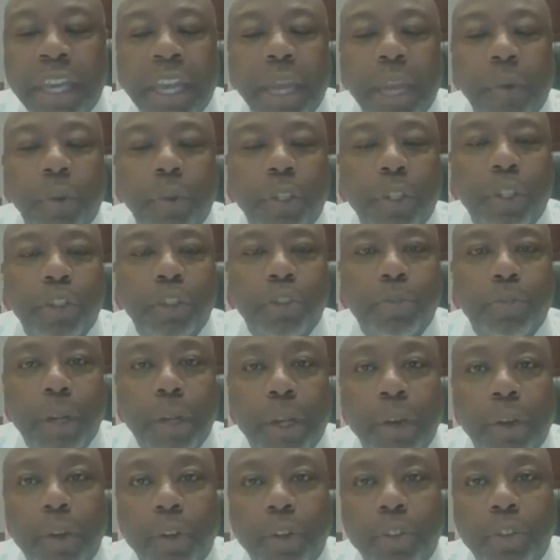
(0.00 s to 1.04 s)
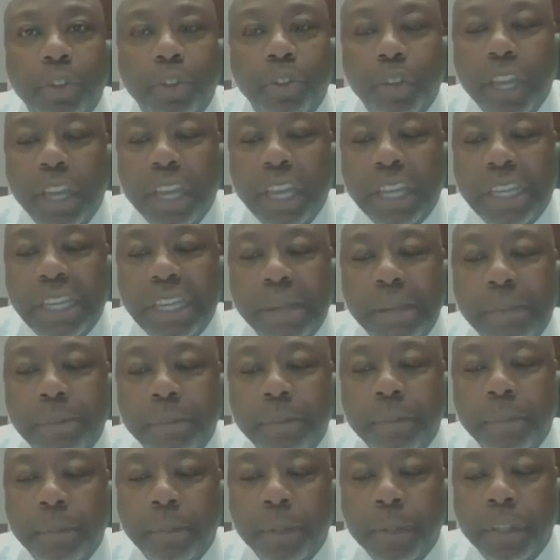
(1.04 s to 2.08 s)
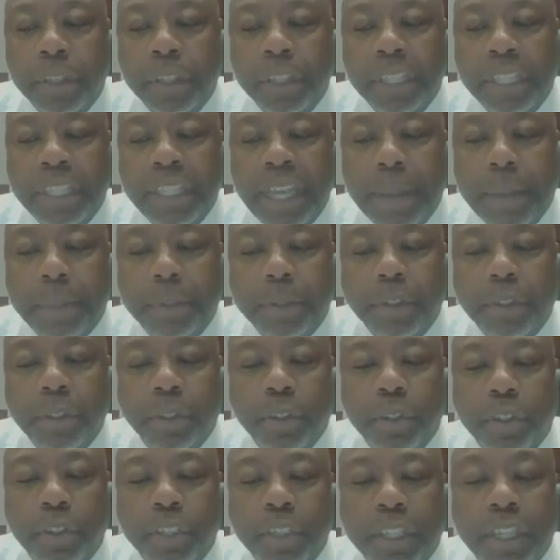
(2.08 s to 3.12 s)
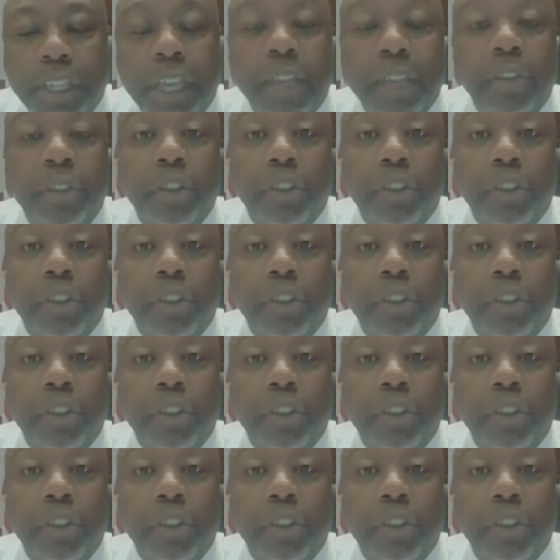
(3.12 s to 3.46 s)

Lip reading: and reduce barriers to economic mobility and opportunity and